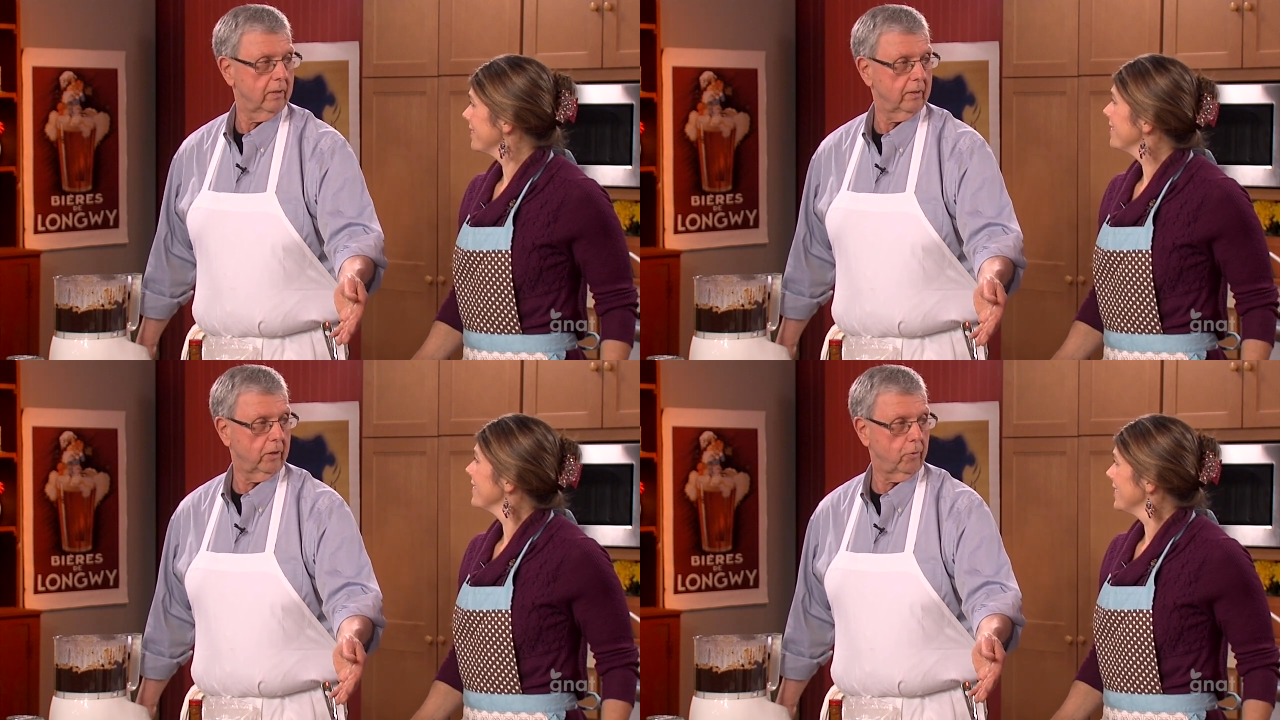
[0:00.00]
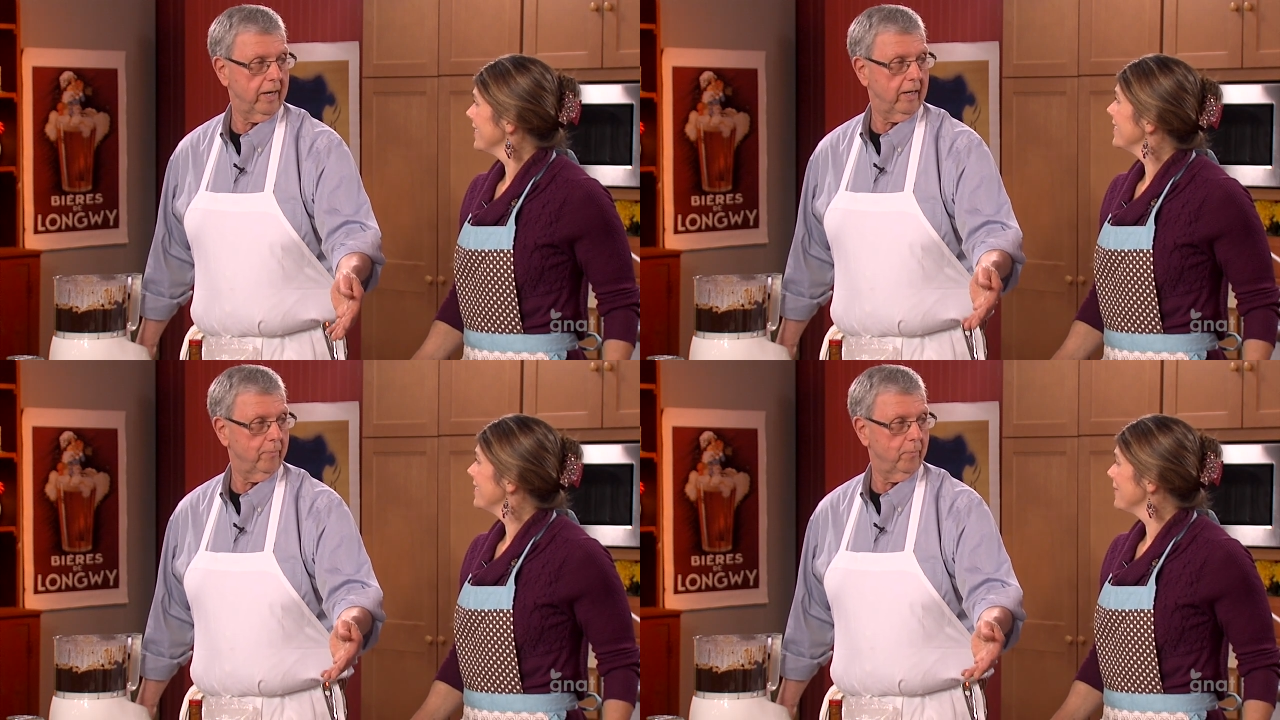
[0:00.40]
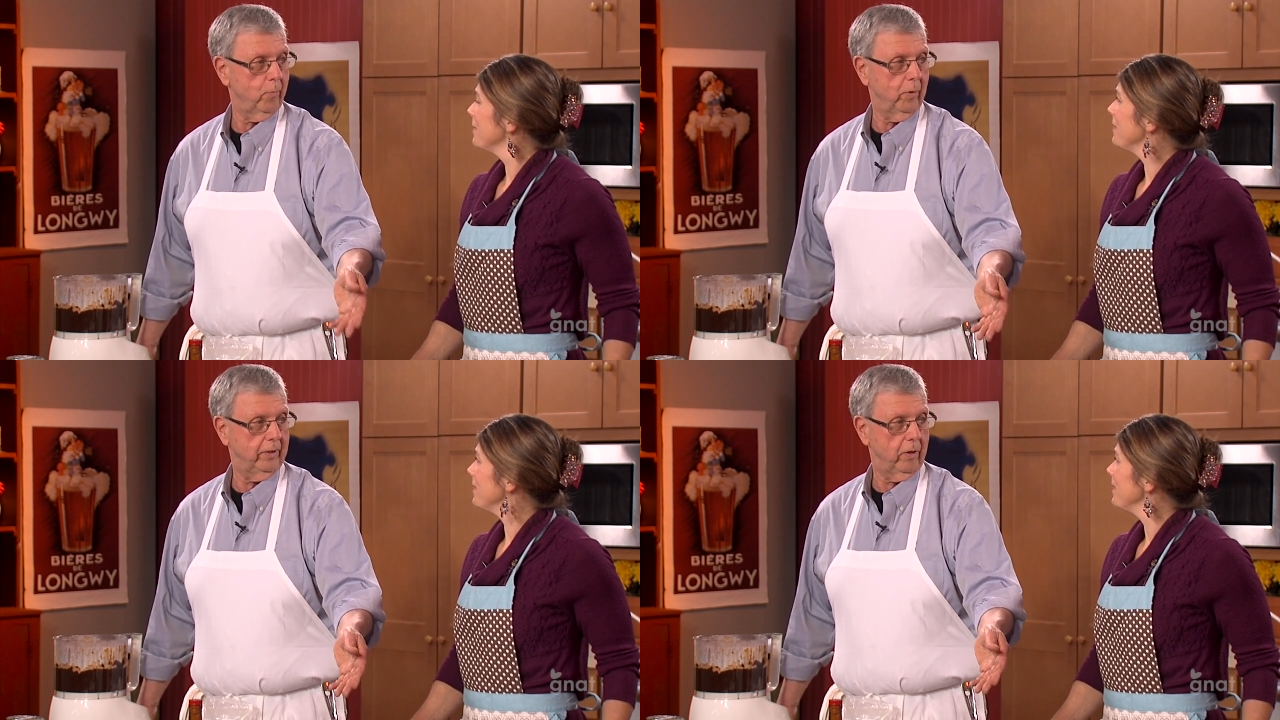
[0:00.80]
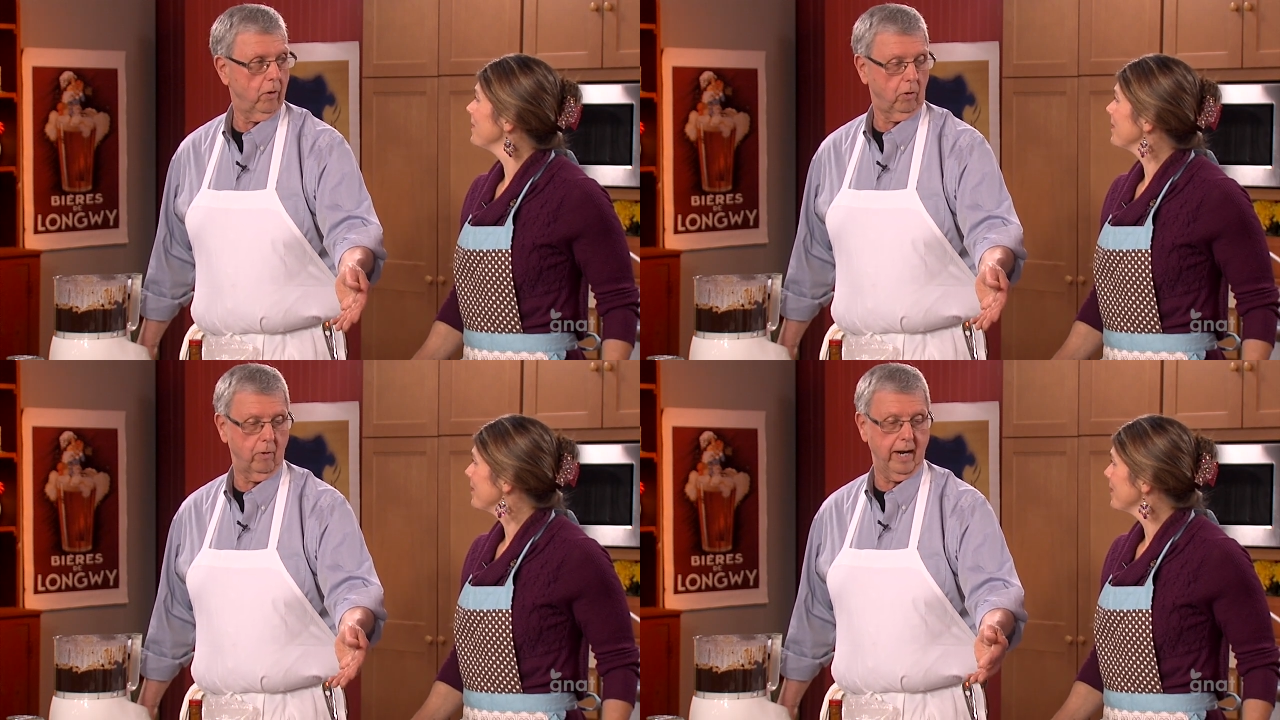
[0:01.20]
Speaker 1: the cream with mm -hmm. the
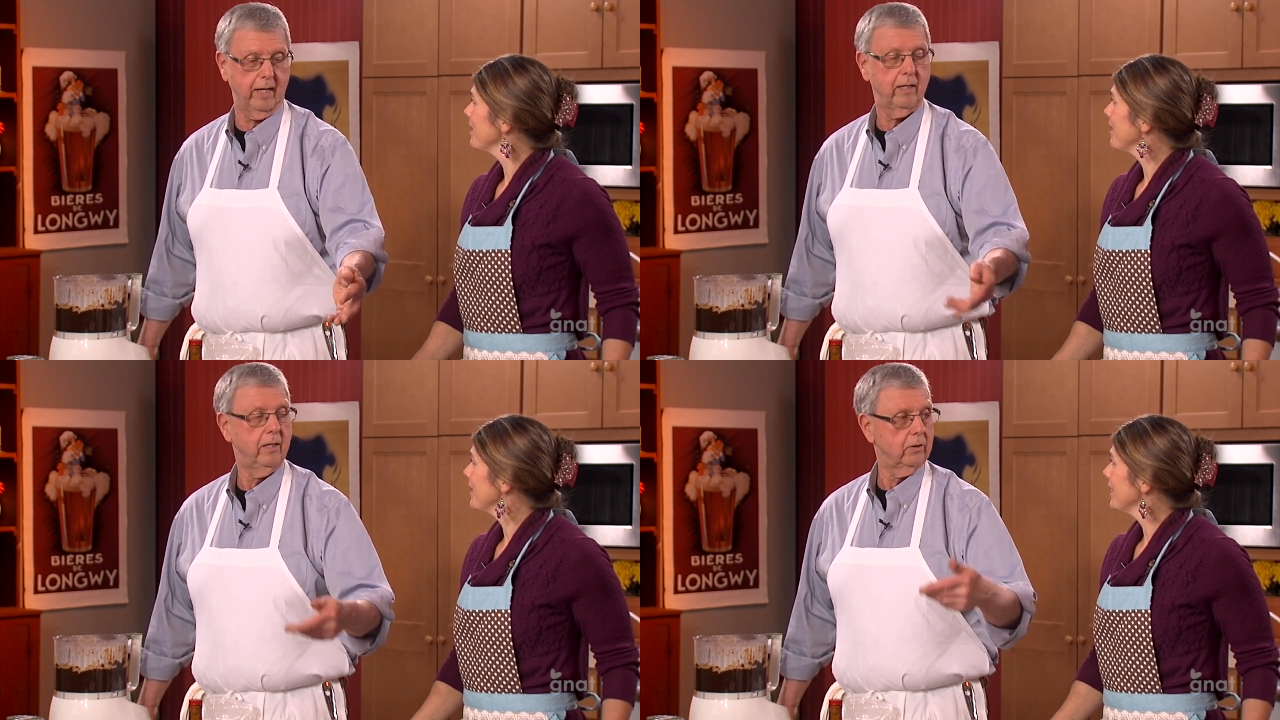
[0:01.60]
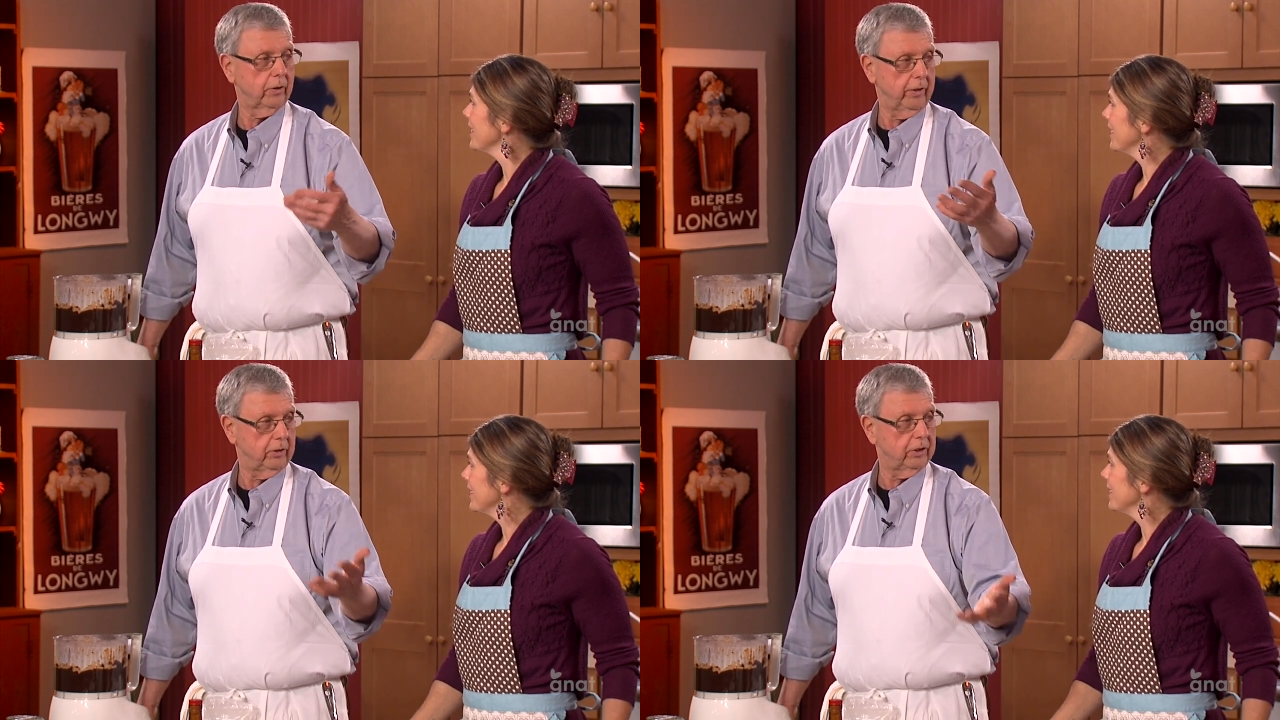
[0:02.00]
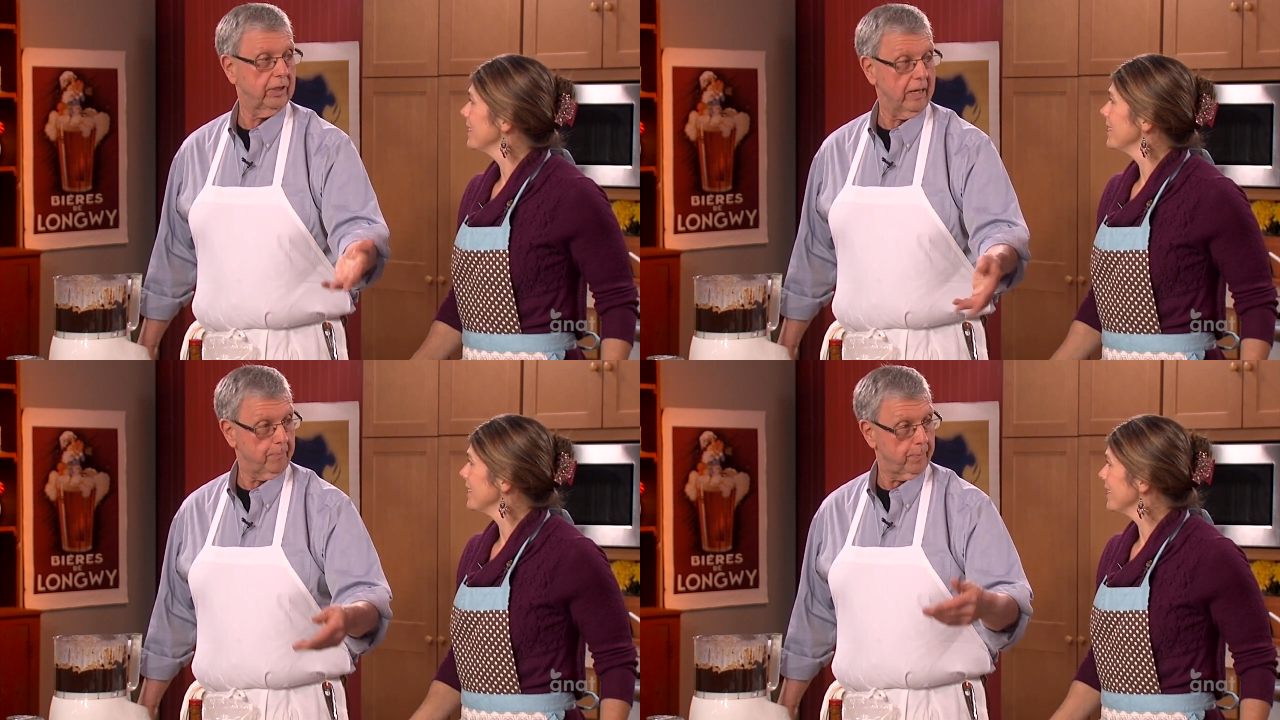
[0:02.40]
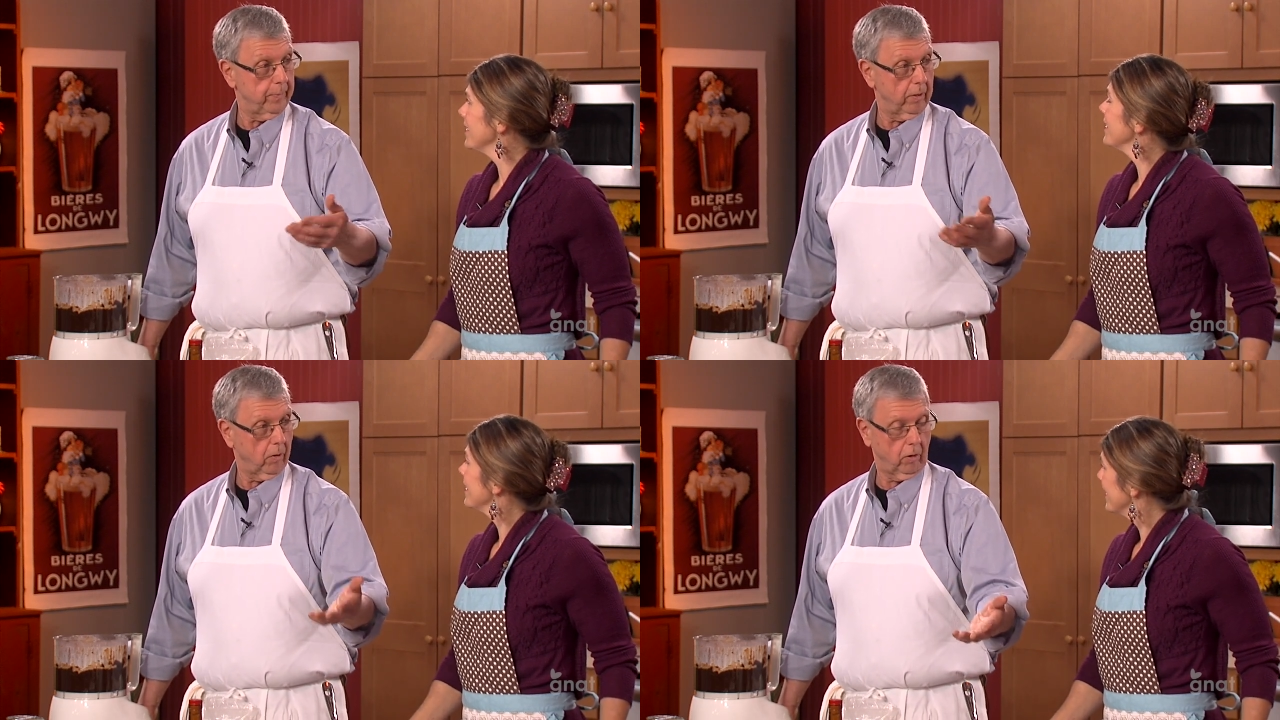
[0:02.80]
Earl Grey. So you'd steep
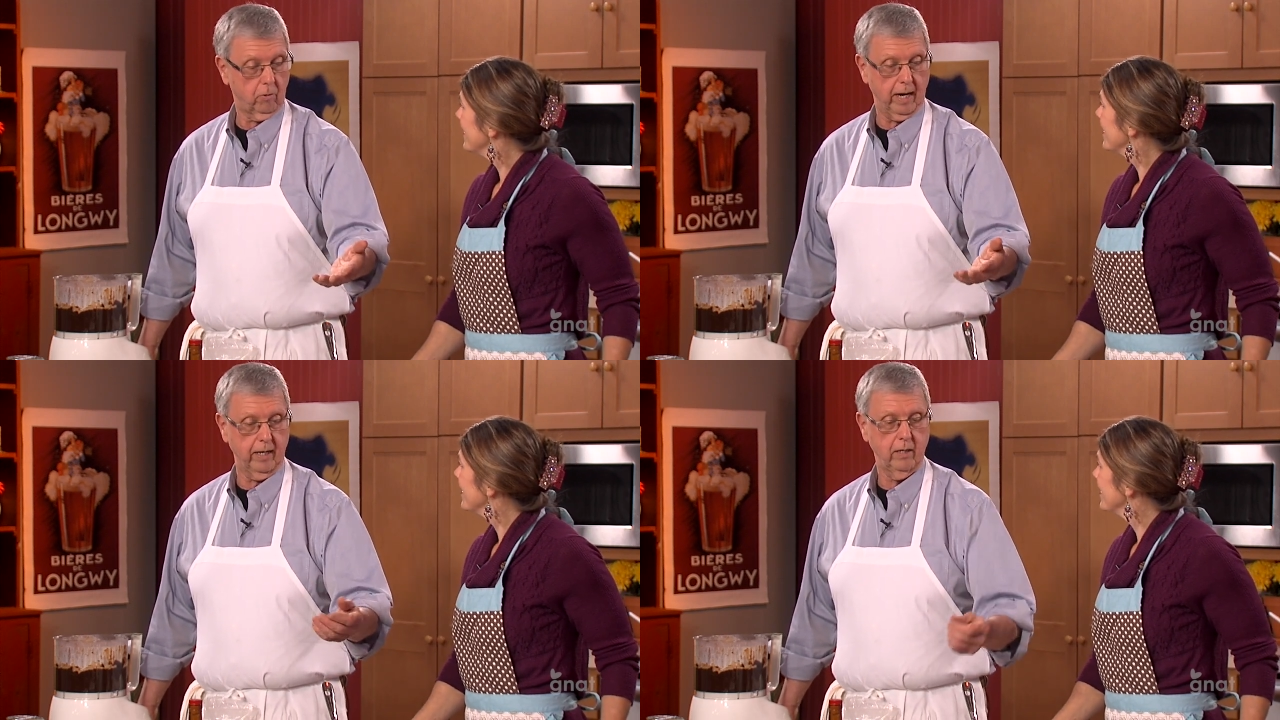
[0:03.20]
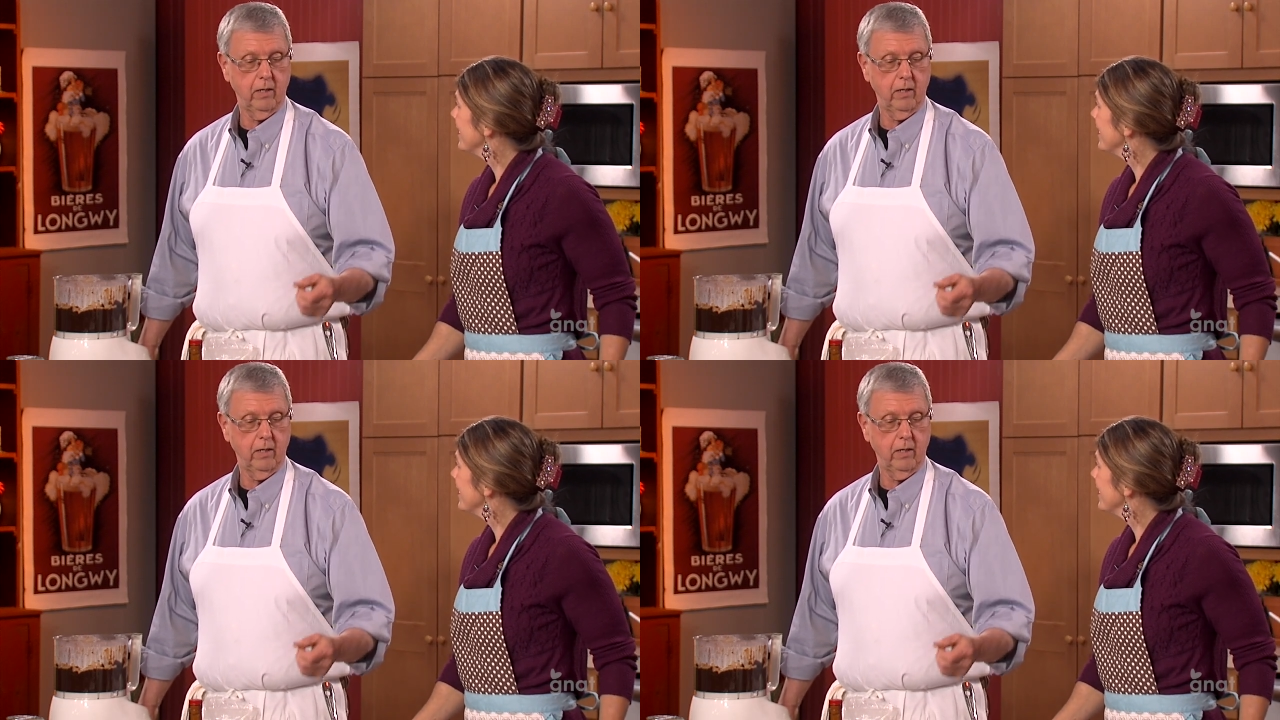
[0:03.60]
the Earl Grey.